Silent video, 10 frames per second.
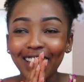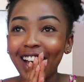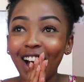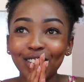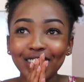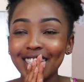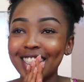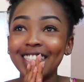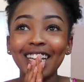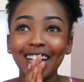like I was
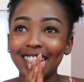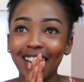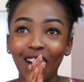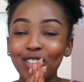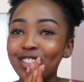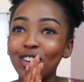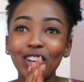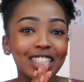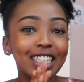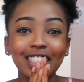just done. I was
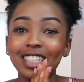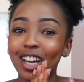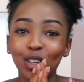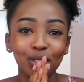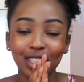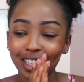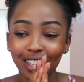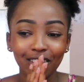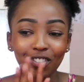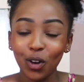honestly done with
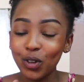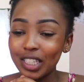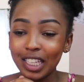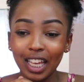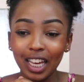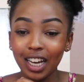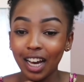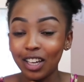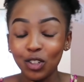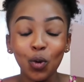life. I was like,
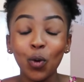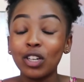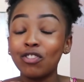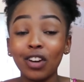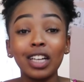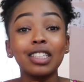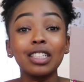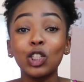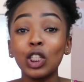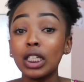you know what, fuck
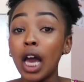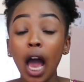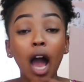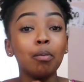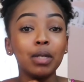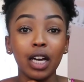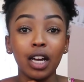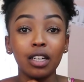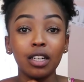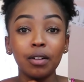this shit, I'm
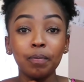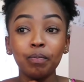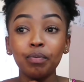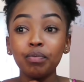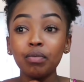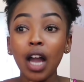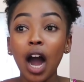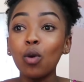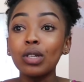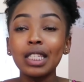done.
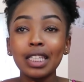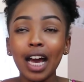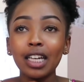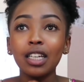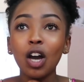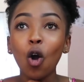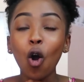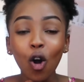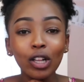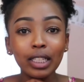I was sad
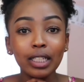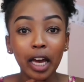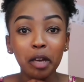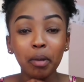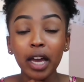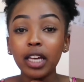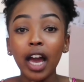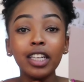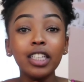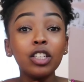all the time.
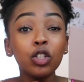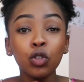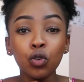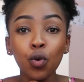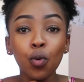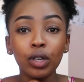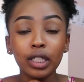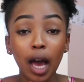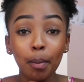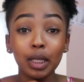I didn't know
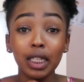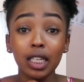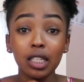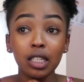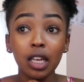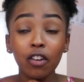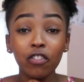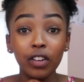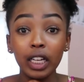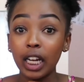what happiness
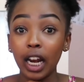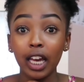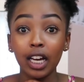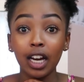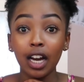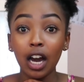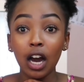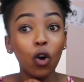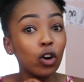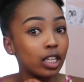felt like.
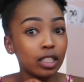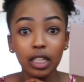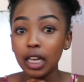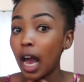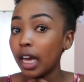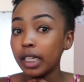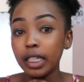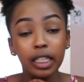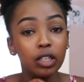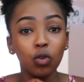Honestly, I
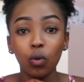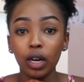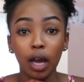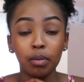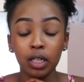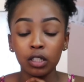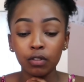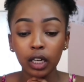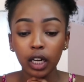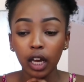did know what
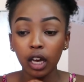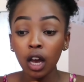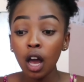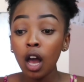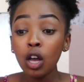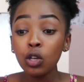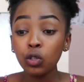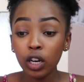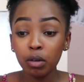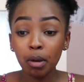happiness felt like.
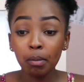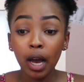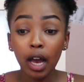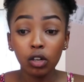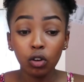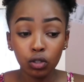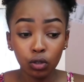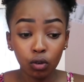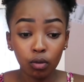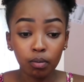So I remember I
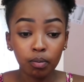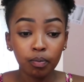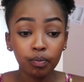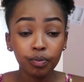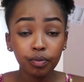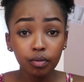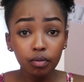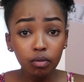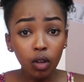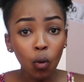got home
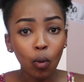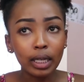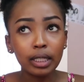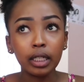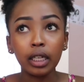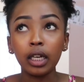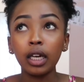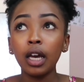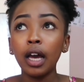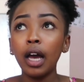one
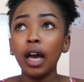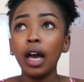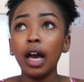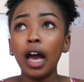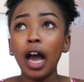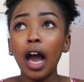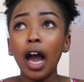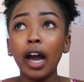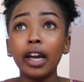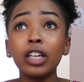day,
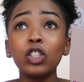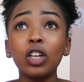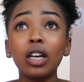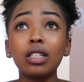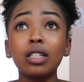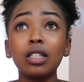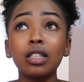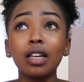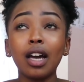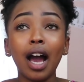and I
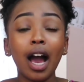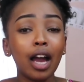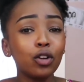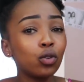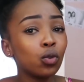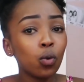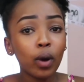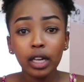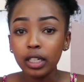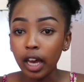don't know
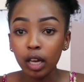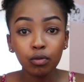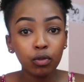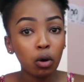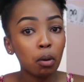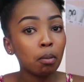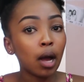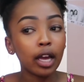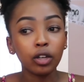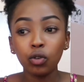where it came from.
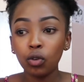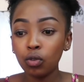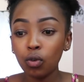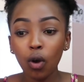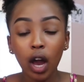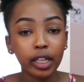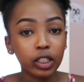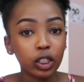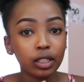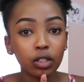I don't know. I
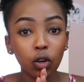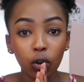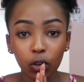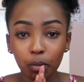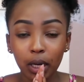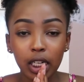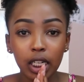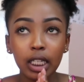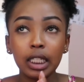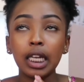just got on my
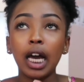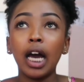knees.